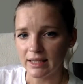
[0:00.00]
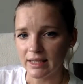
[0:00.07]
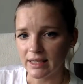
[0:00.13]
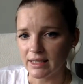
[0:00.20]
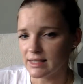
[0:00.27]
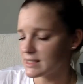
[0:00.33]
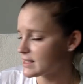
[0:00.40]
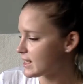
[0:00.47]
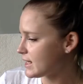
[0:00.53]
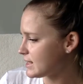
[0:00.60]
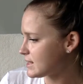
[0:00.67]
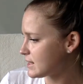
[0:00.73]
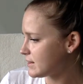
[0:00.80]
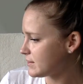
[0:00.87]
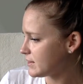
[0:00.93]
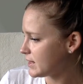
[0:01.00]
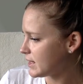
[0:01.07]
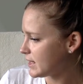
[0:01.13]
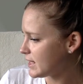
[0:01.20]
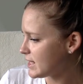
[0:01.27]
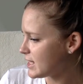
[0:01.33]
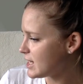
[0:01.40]
He said
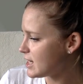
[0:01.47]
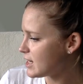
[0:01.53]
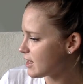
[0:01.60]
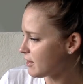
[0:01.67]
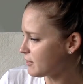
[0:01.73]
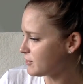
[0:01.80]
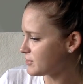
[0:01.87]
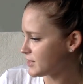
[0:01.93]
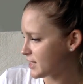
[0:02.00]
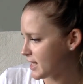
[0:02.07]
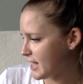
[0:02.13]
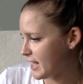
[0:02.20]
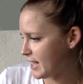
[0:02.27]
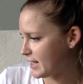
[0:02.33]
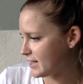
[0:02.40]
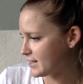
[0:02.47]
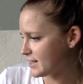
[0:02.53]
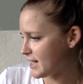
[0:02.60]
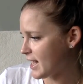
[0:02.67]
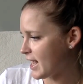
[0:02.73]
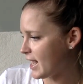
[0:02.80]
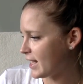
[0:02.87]
he loved eggs
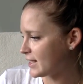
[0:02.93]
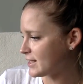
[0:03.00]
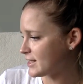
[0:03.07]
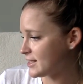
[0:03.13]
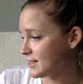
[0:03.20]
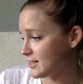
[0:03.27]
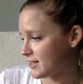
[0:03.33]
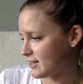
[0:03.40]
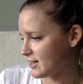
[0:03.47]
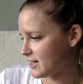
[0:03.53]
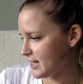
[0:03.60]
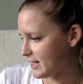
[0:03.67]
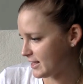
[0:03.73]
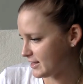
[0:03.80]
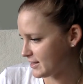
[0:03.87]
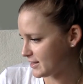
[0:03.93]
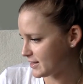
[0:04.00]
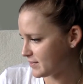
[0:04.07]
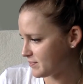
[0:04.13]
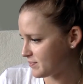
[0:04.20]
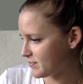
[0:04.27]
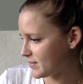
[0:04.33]
and
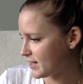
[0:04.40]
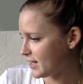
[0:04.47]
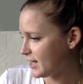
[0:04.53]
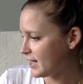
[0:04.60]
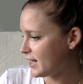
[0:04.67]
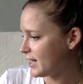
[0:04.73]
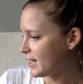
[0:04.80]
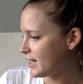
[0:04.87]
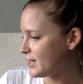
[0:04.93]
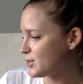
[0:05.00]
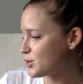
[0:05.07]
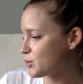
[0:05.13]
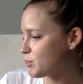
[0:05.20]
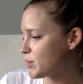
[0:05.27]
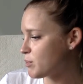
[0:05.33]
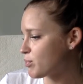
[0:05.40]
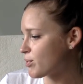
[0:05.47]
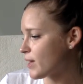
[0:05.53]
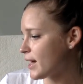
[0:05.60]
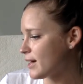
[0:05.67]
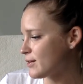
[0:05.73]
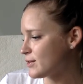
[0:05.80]
ducklings. He should be
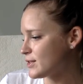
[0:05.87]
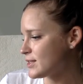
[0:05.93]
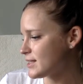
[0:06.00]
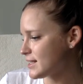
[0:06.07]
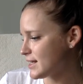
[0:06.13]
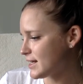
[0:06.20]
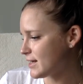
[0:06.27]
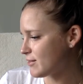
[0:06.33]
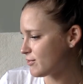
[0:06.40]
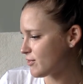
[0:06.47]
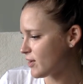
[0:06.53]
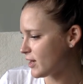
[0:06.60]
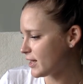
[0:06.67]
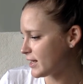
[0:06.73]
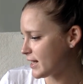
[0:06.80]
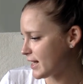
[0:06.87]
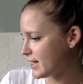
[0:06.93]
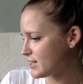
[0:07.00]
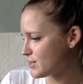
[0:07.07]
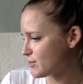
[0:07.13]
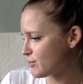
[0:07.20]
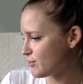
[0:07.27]
proud to see a fine
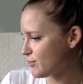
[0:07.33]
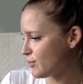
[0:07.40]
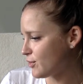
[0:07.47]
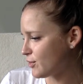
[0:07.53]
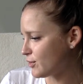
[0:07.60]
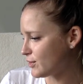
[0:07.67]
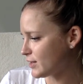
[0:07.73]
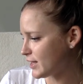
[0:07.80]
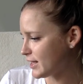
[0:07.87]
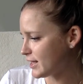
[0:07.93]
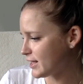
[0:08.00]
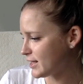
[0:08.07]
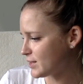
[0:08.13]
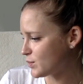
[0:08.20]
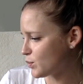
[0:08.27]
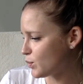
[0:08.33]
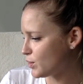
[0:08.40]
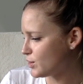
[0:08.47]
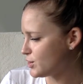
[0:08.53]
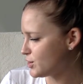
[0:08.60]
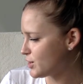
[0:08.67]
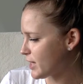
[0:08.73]
nest full in his
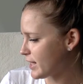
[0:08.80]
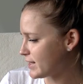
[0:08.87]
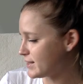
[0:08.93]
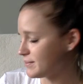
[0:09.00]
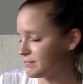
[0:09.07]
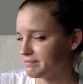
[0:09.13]
wood shed.